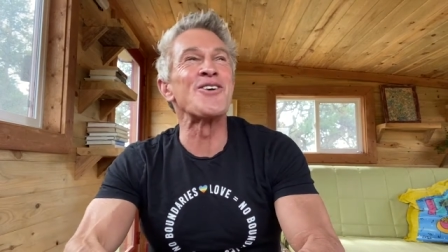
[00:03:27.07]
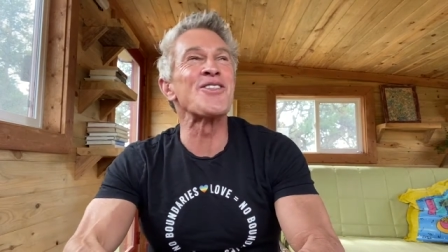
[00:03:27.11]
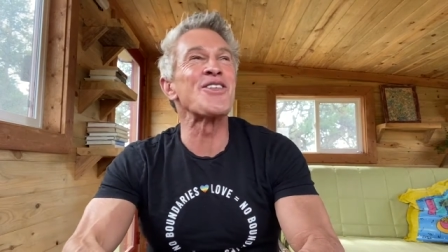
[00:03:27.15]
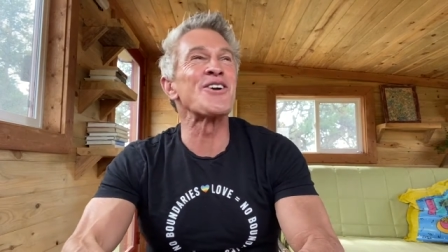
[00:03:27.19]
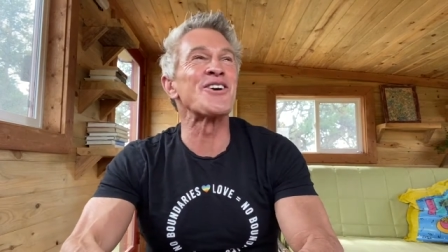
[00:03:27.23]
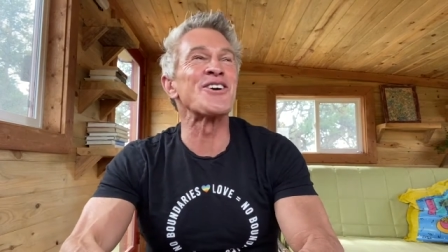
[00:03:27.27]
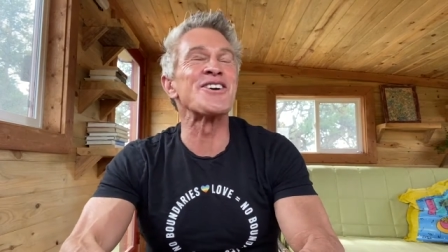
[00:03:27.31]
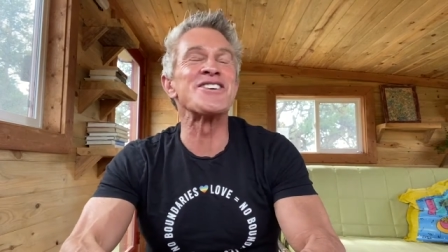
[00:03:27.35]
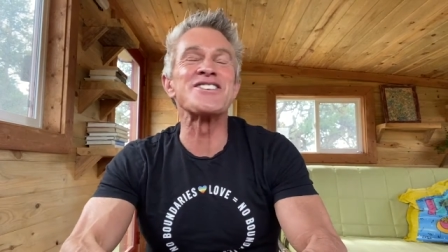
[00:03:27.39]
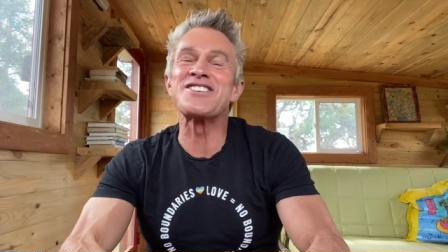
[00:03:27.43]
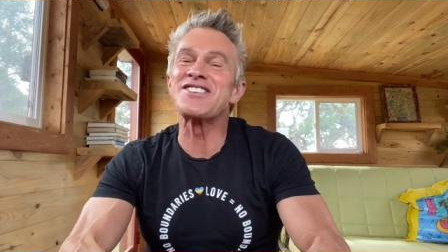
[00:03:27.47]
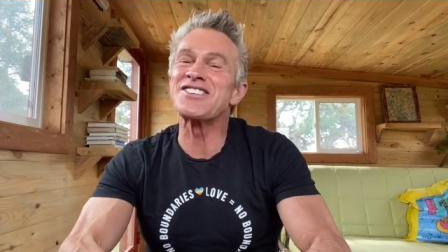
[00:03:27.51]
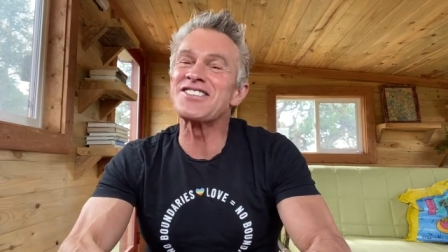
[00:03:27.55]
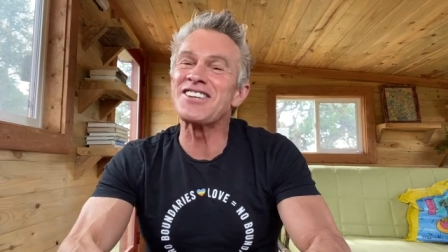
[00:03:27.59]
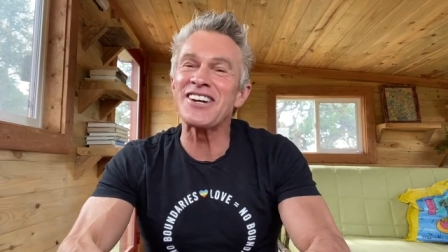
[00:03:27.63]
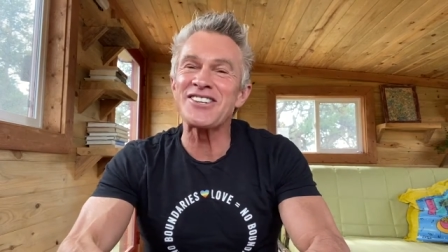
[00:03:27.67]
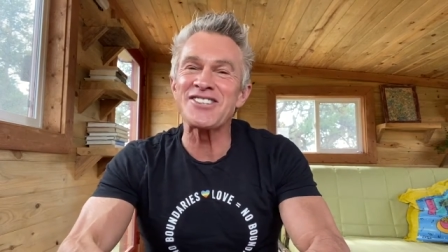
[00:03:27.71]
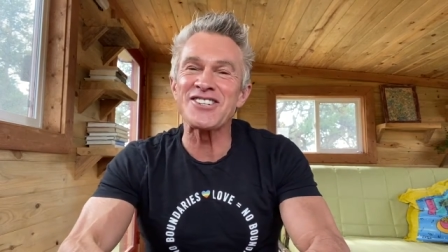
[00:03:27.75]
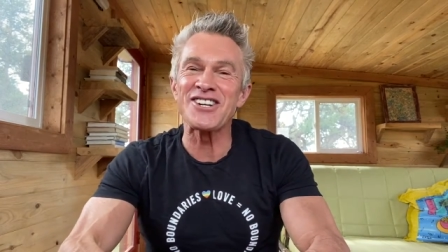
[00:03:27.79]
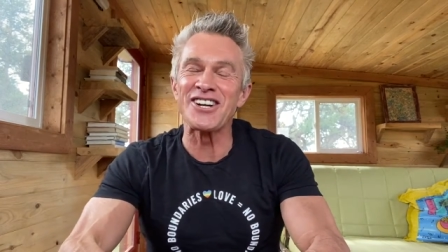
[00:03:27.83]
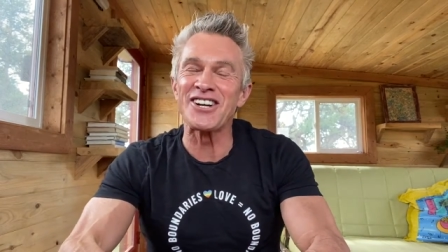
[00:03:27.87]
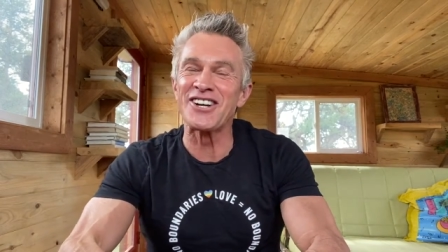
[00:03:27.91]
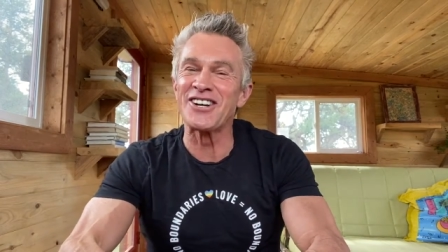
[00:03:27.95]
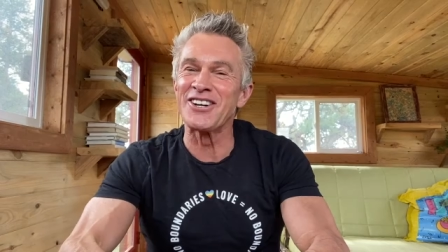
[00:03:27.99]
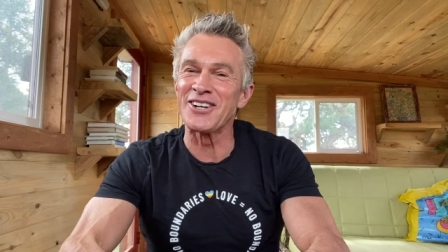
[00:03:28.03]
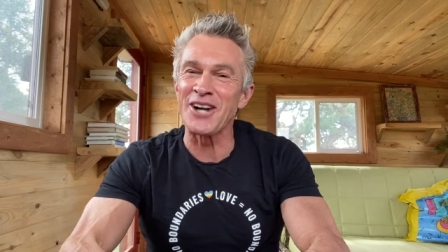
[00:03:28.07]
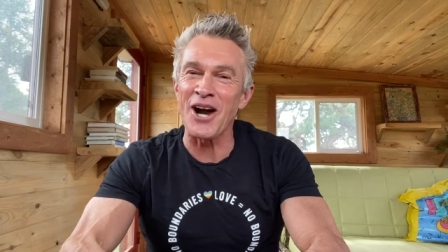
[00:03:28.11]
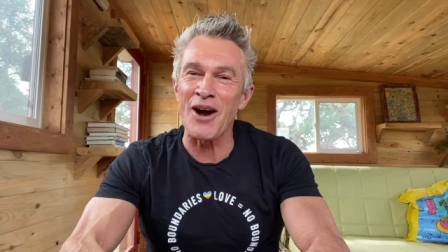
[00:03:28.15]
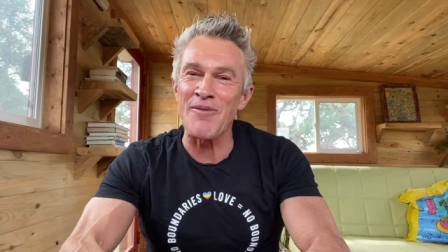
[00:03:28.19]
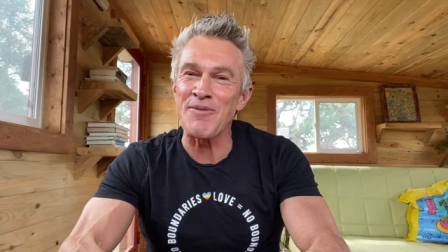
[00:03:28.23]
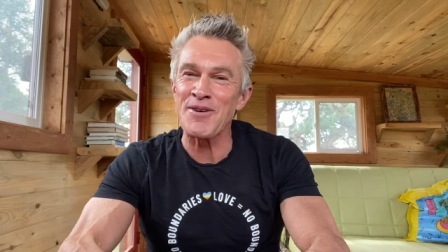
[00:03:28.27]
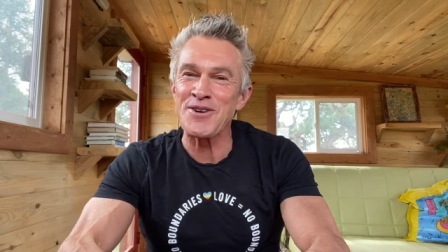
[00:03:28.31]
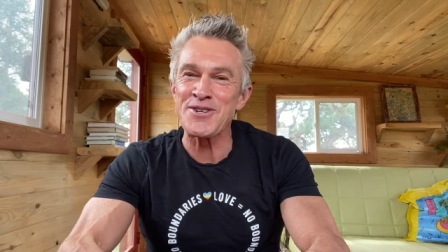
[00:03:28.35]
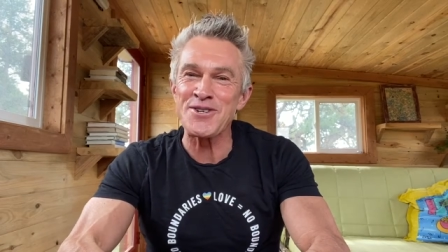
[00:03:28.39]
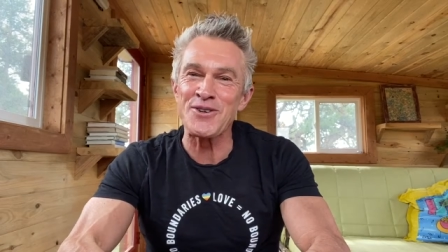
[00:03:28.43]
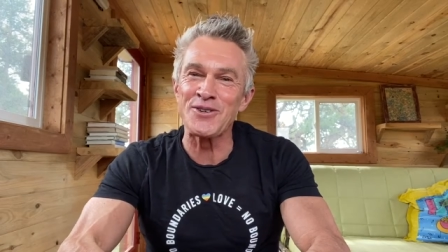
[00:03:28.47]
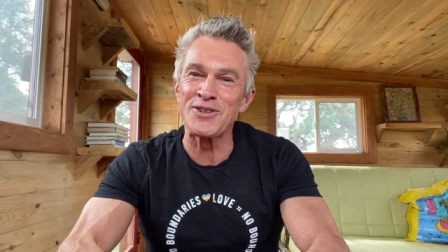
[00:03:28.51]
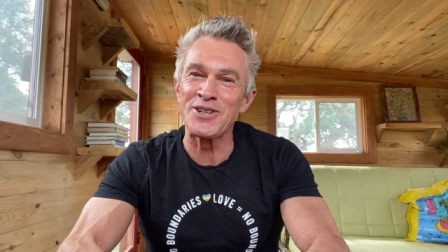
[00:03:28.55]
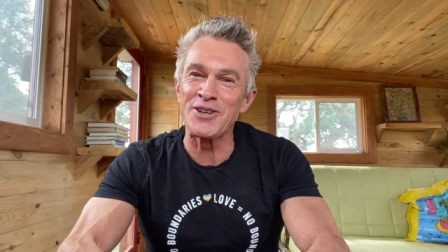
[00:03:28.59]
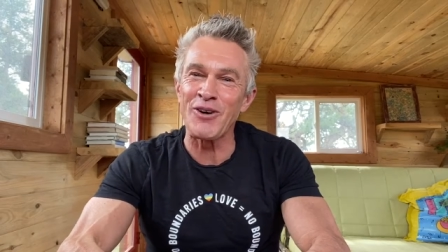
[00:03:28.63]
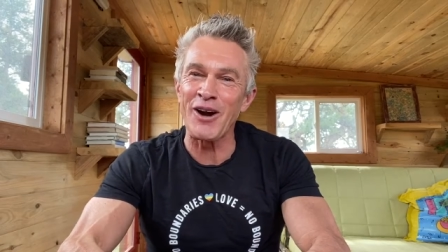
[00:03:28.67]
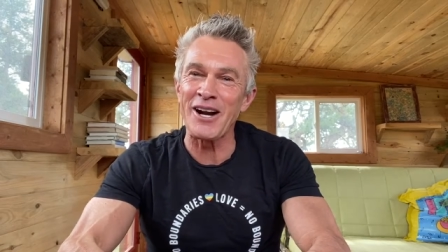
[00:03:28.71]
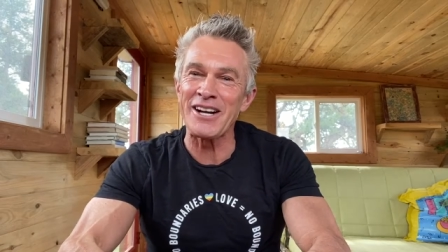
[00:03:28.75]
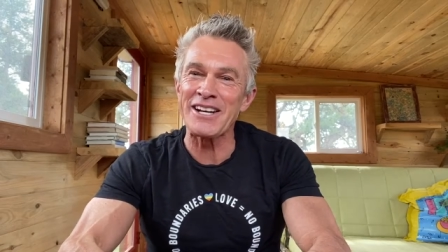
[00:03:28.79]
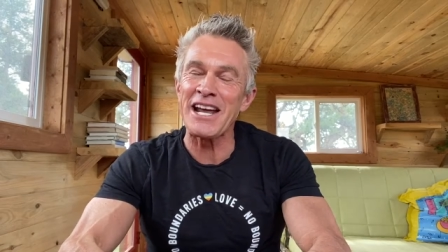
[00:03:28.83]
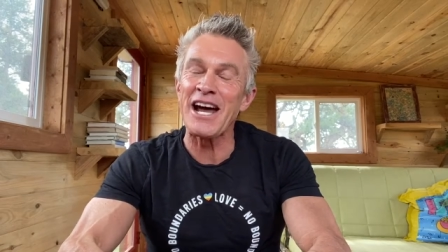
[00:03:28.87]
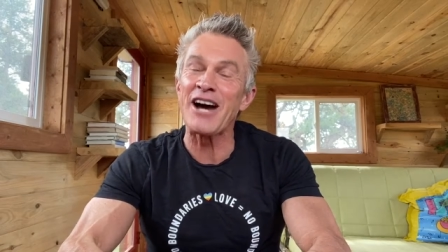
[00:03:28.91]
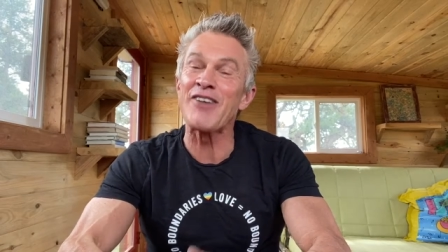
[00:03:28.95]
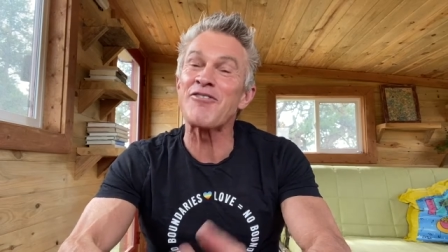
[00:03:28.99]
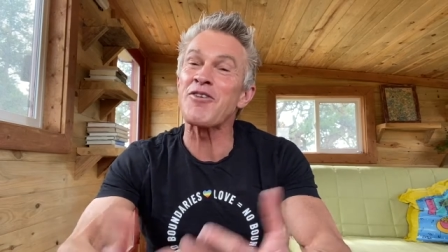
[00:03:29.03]
there is such a good opportunity right
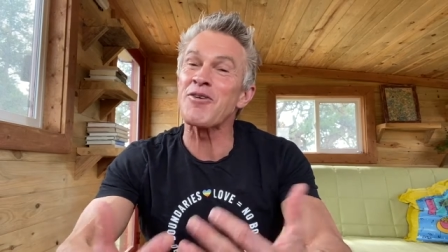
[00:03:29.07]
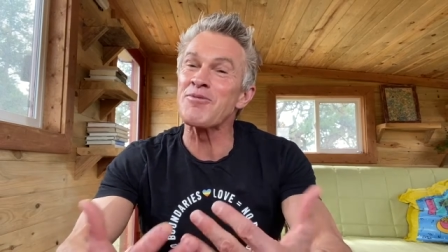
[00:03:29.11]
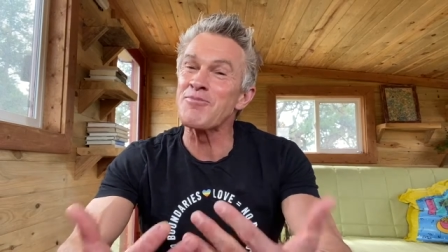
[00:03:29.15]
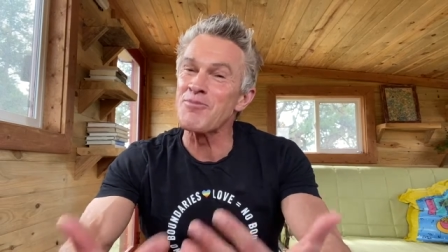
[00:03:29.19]
now for